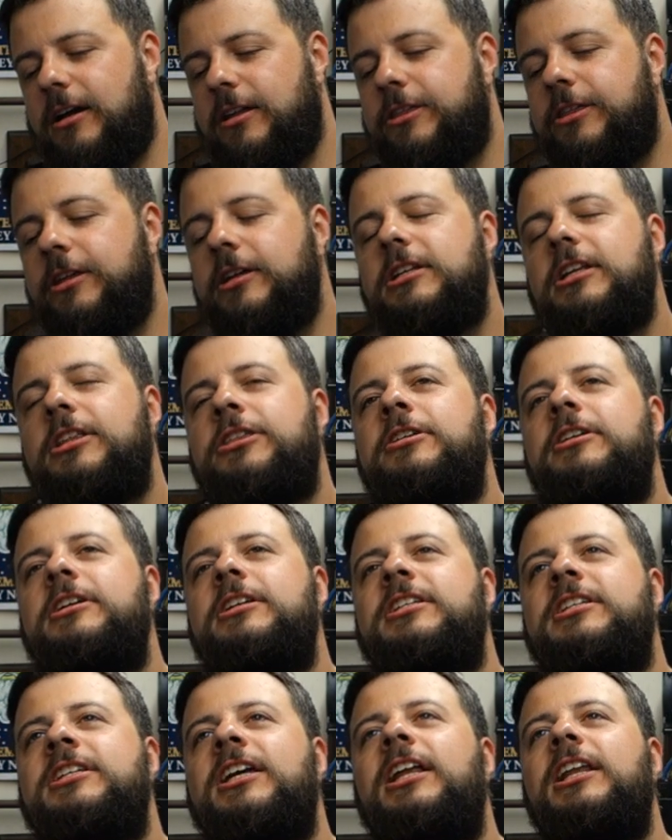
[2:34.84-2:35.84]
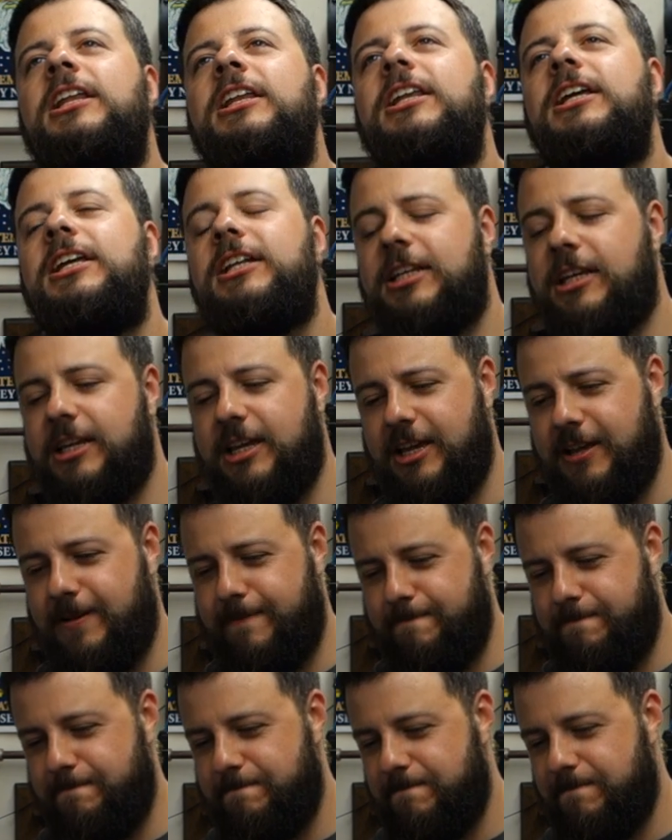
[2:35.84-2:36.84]
33 centiliter
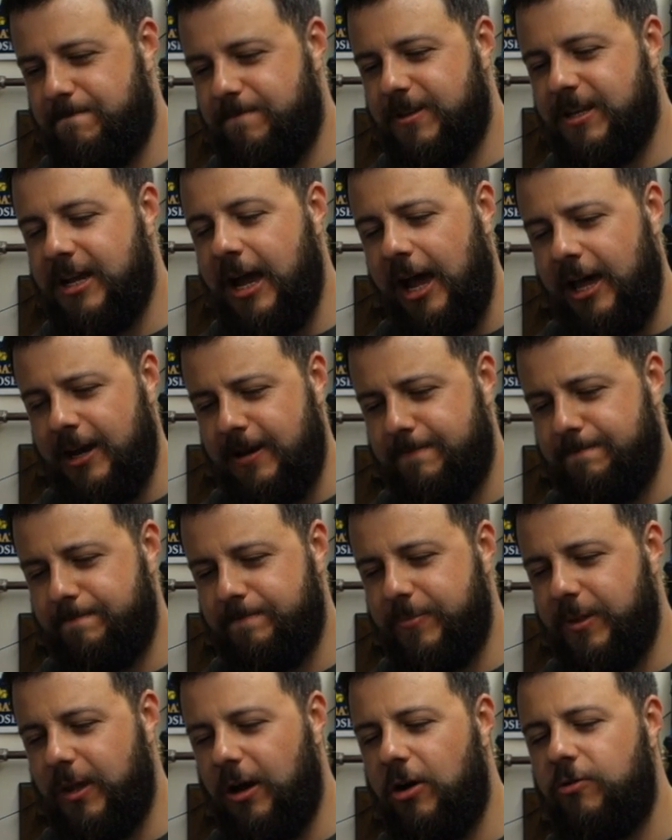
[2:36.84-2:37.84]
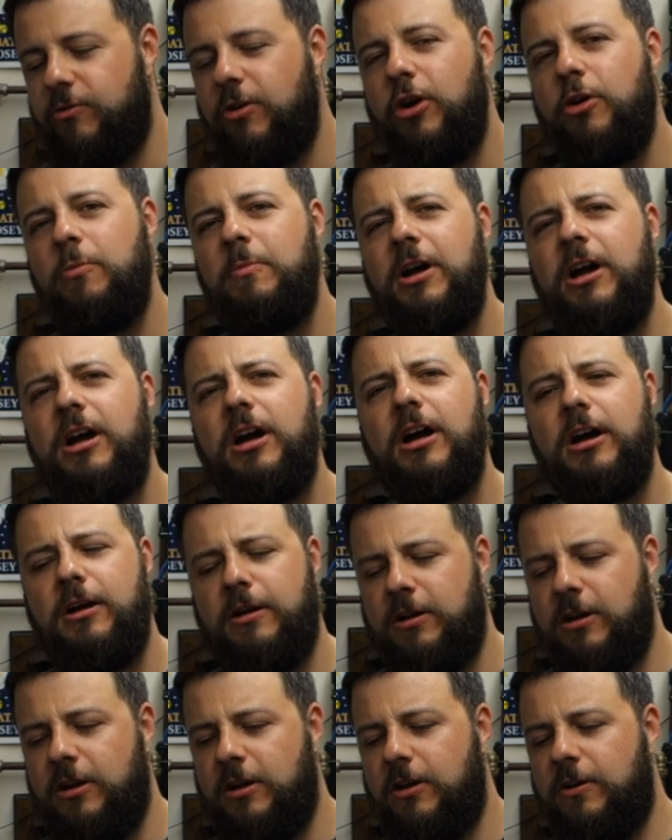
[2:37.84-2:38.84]
can. Aroma,
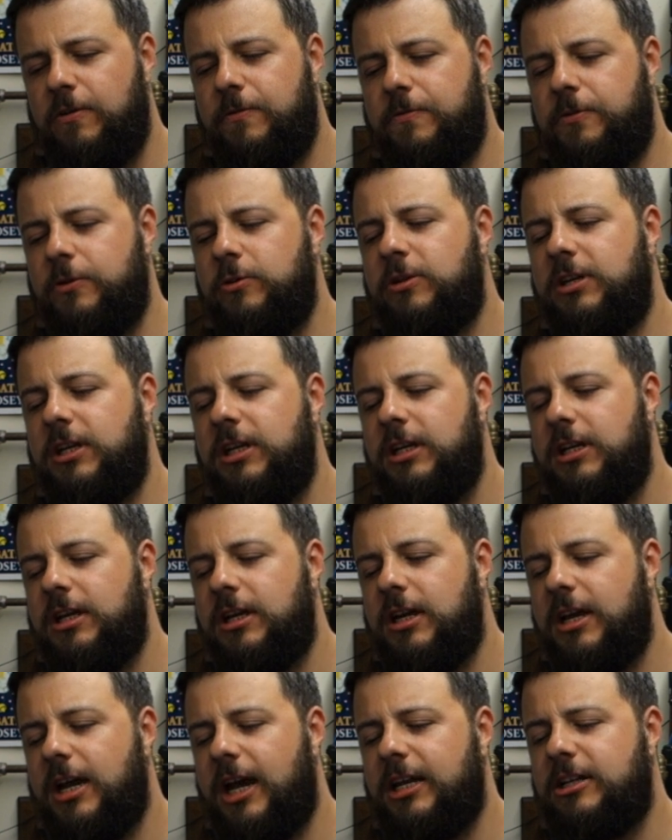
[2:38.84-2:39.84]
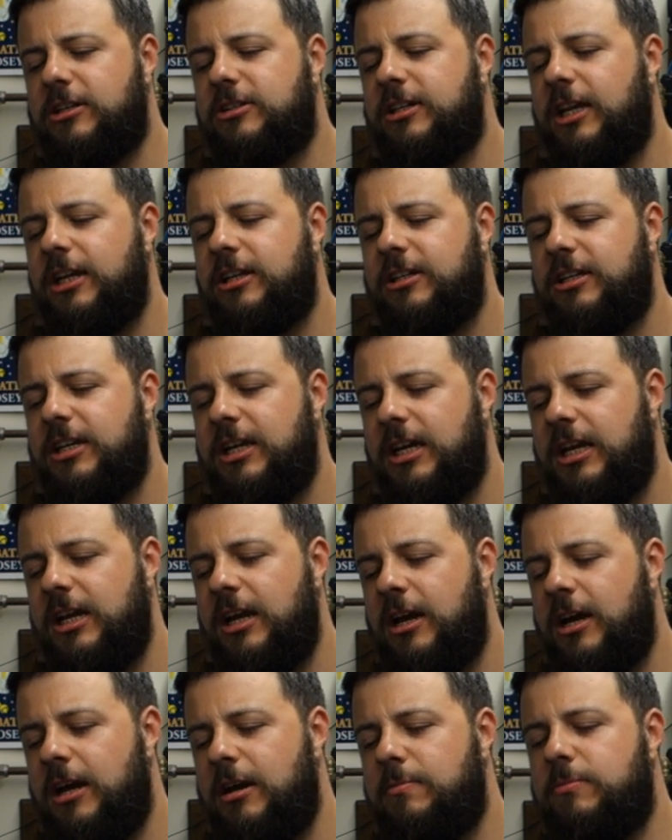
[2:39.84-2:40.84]
fruity and zesty,
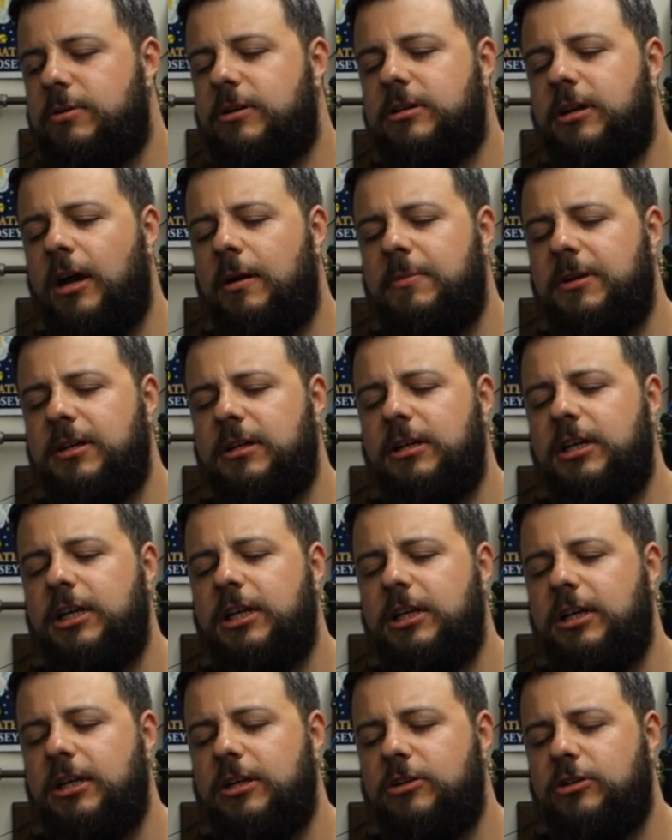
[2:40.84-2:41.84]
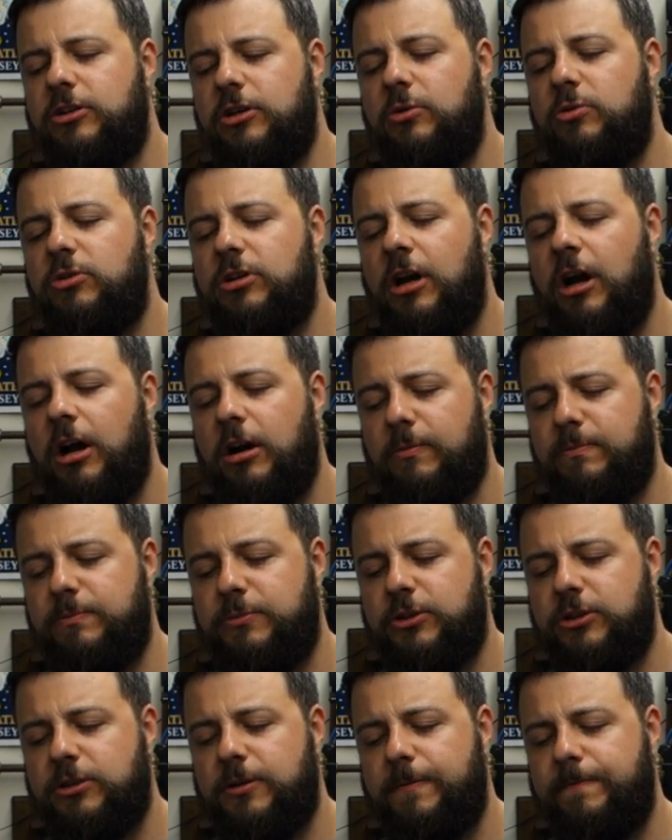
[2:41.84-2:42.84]
predominantly due to
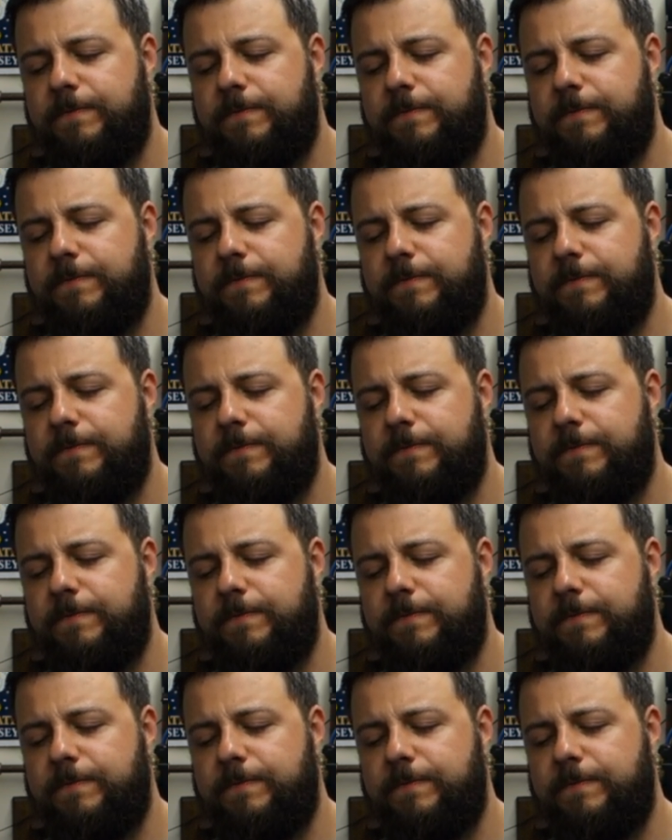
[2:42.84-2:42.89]
hops.